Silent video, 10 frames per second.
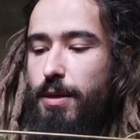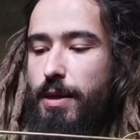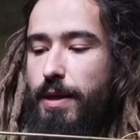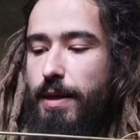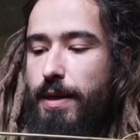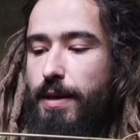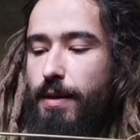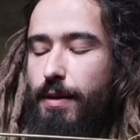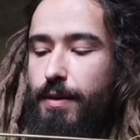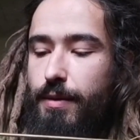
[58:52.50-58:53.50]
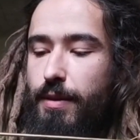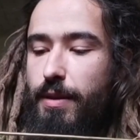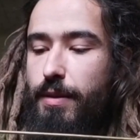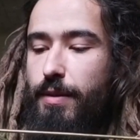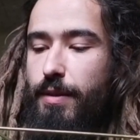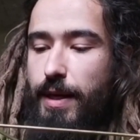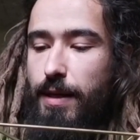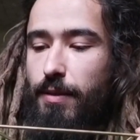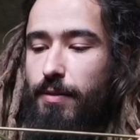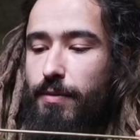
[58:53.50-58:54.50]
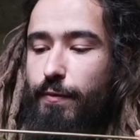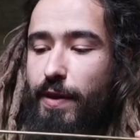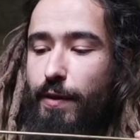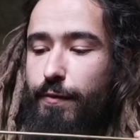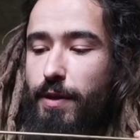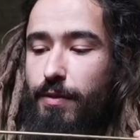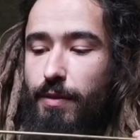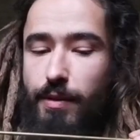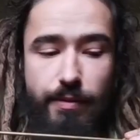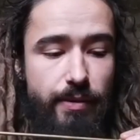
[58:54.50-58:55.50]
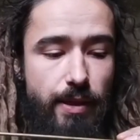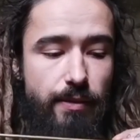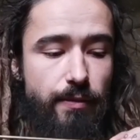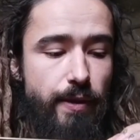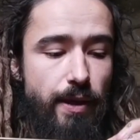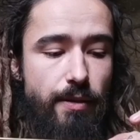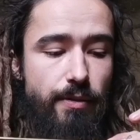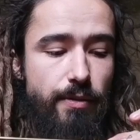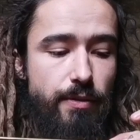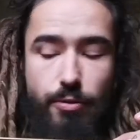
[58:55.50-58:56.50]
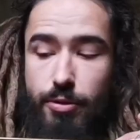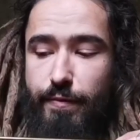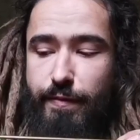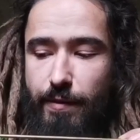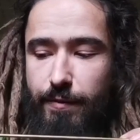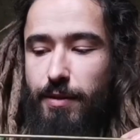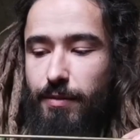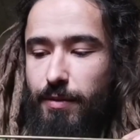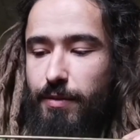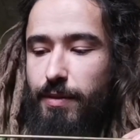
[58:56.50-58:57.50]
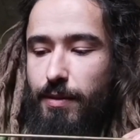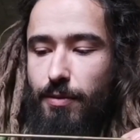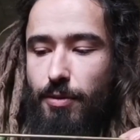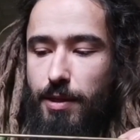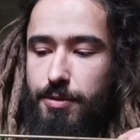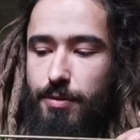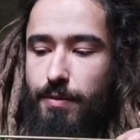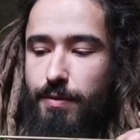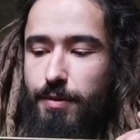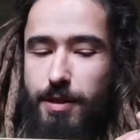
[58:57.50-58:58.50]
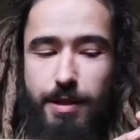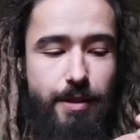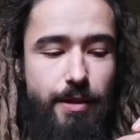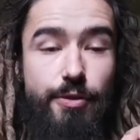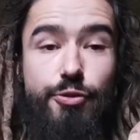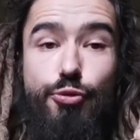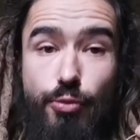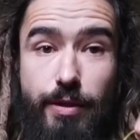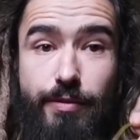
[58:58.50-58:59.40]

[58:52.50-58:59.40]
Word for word: that is five dozen and six fingers or five dozen and six connections in two dozen and nine fingers